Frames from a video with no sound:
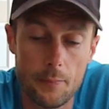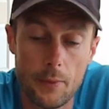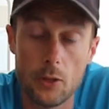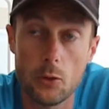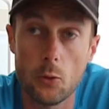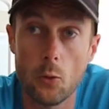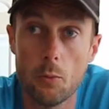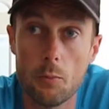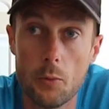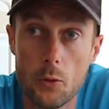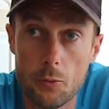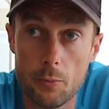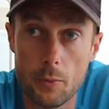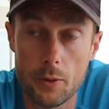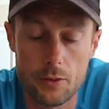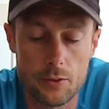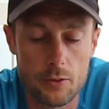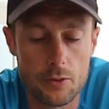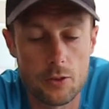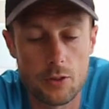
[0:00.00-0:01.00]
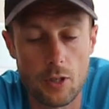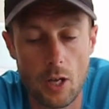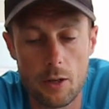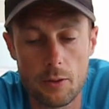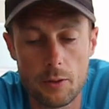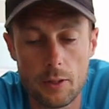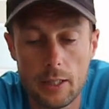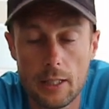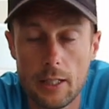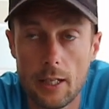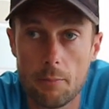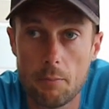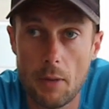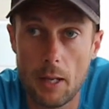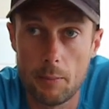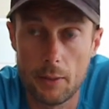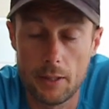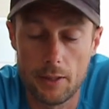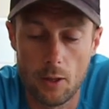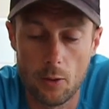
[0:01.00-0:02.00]
your movements. So
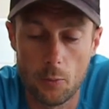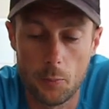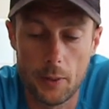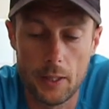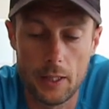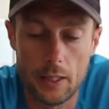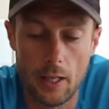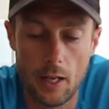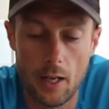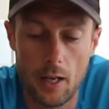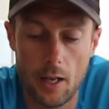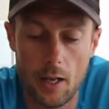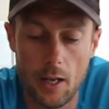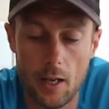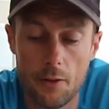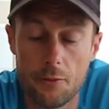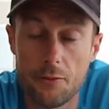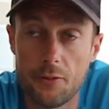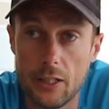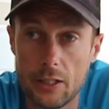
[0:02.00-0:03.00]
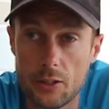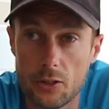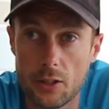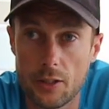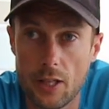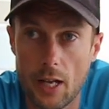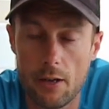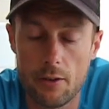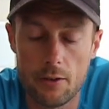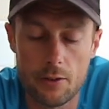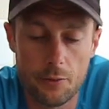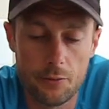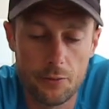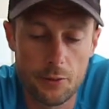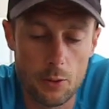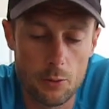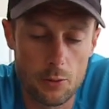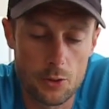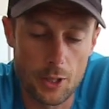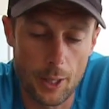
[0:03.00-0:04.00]
maybe there'll be a feature there in the
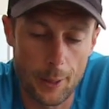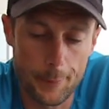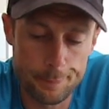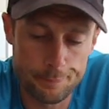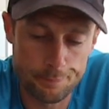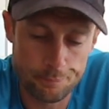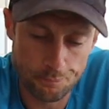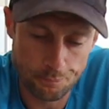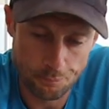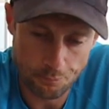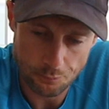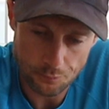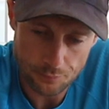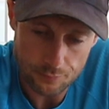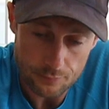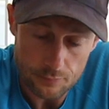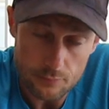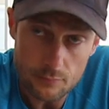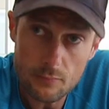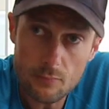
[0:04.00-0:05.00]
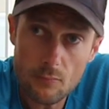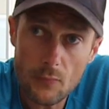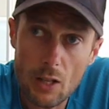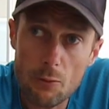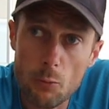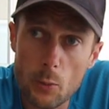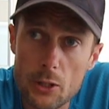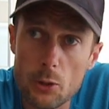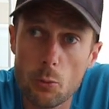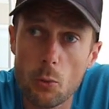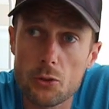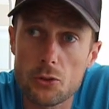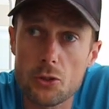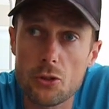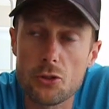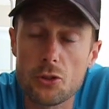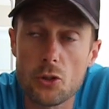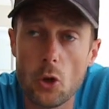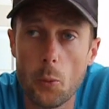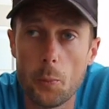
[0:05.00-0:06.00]
future. When you want to
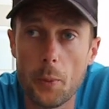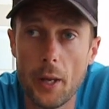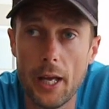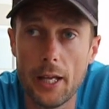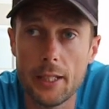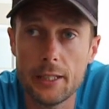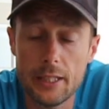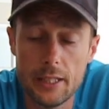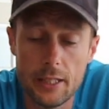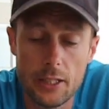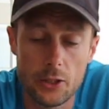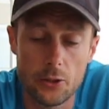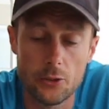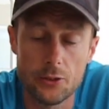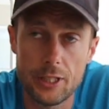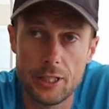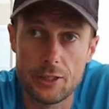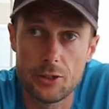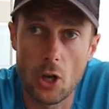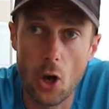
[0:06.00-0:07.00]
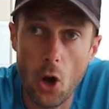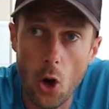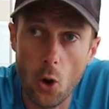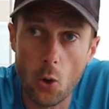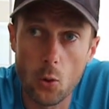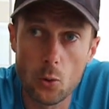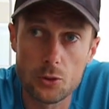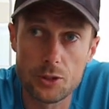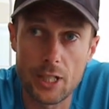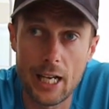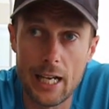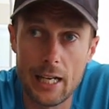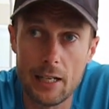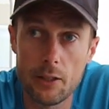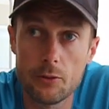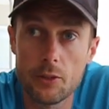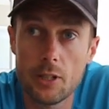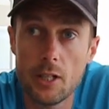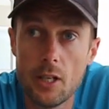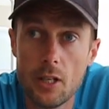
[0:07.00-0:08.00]
stop it, you'll need to hold
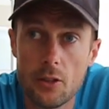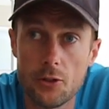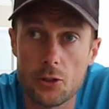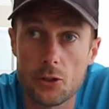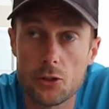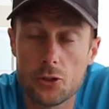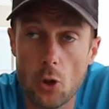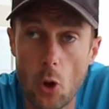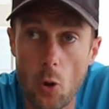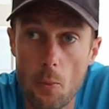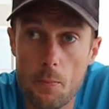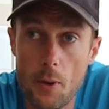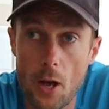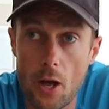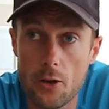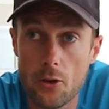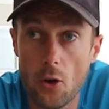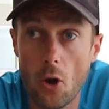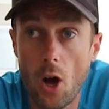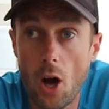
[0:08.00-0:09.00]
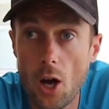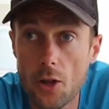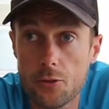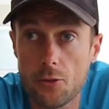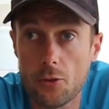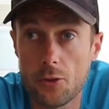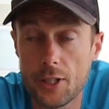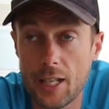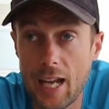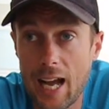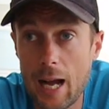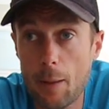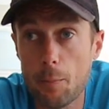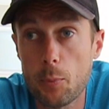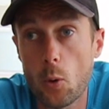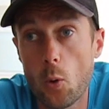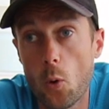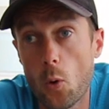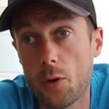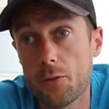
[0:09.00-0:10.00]
down the stop button either on the app,
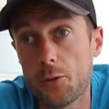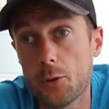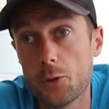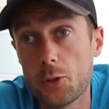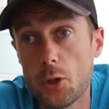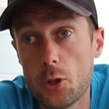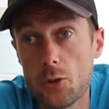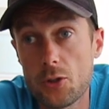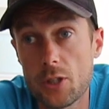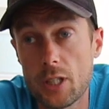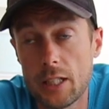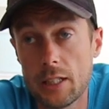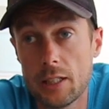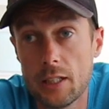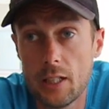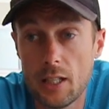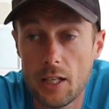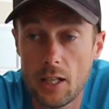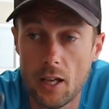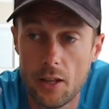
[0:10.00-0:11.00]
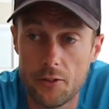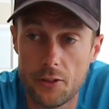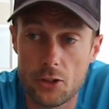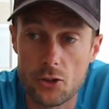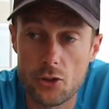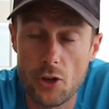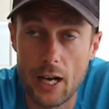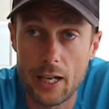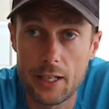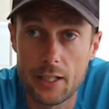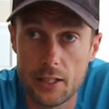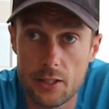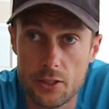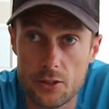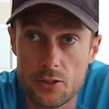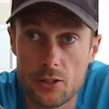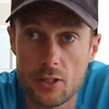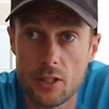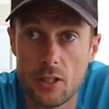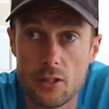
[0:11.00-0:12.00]
or if you're using the
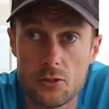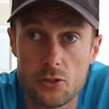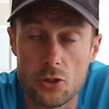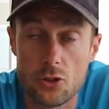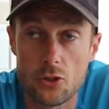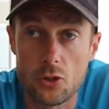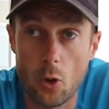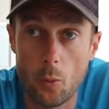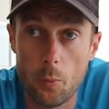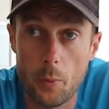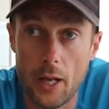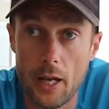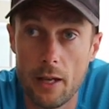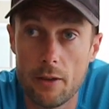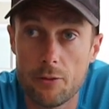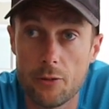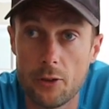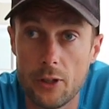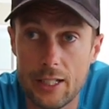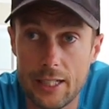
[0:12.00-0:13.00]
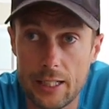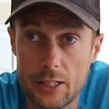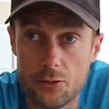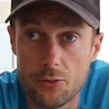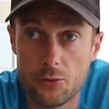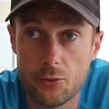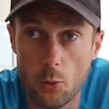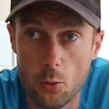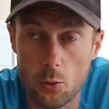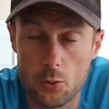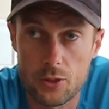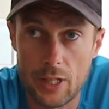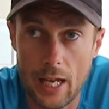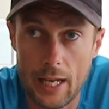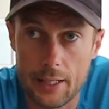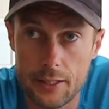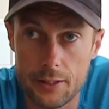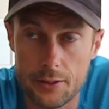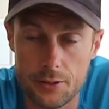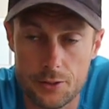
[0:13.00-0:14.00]
trackers, to stop it for at least 4
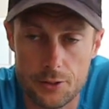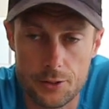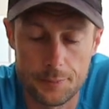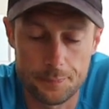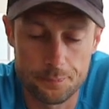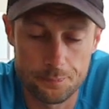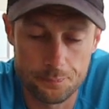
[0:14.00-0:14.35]
seconds.